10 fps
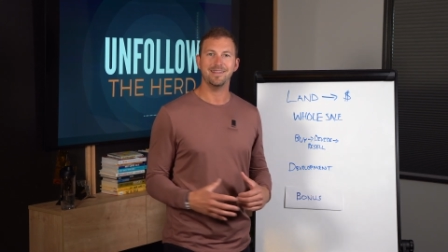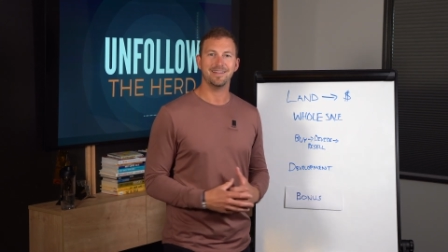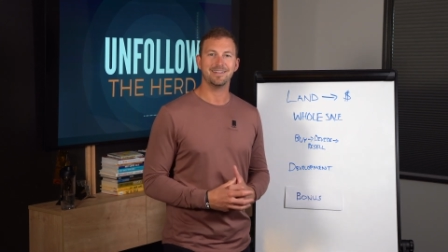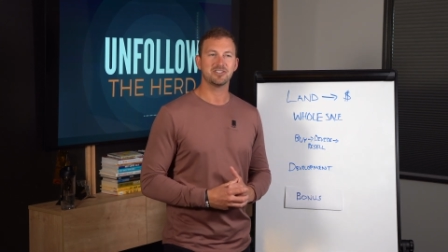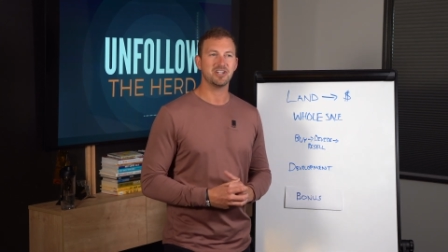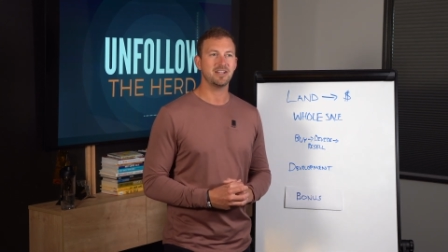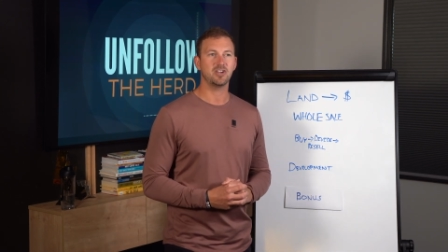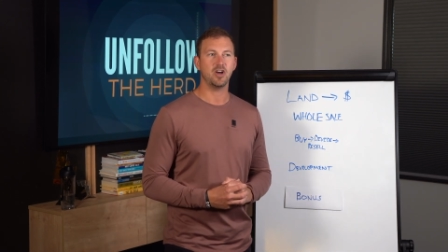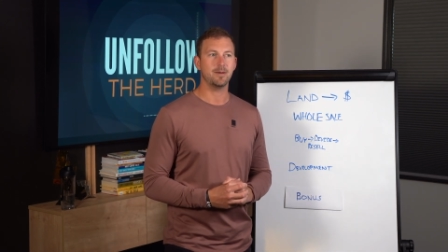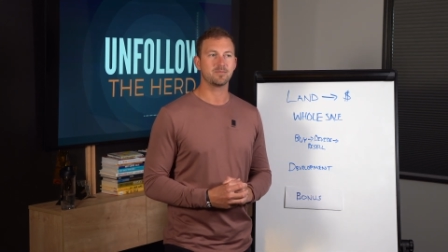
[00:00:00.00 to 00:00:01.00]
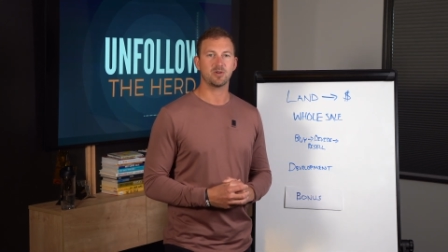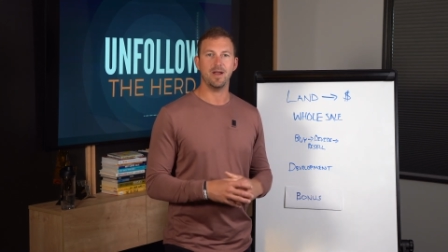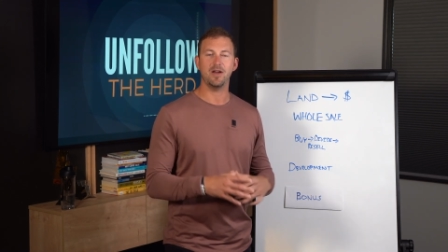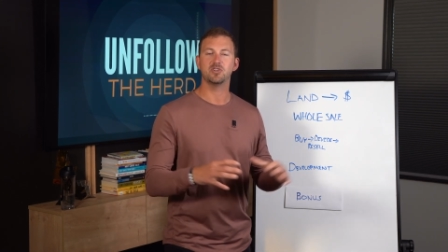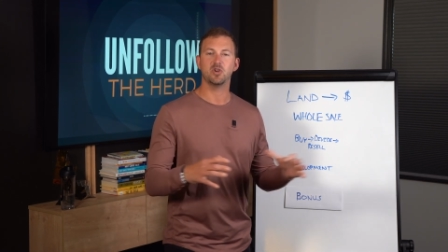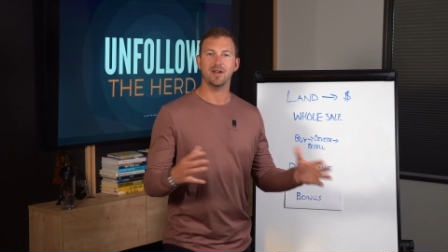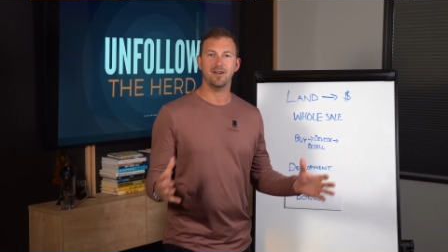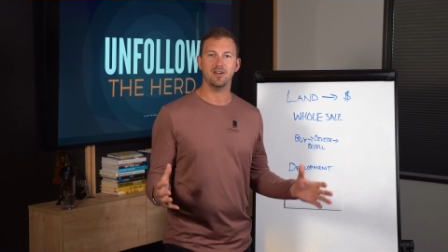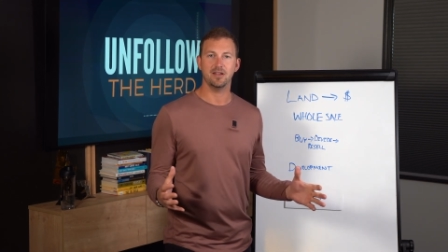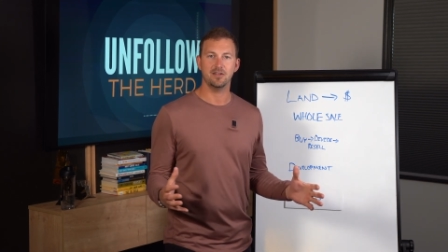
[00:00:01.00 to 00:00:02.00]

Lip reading: Like you're checking comps around your area.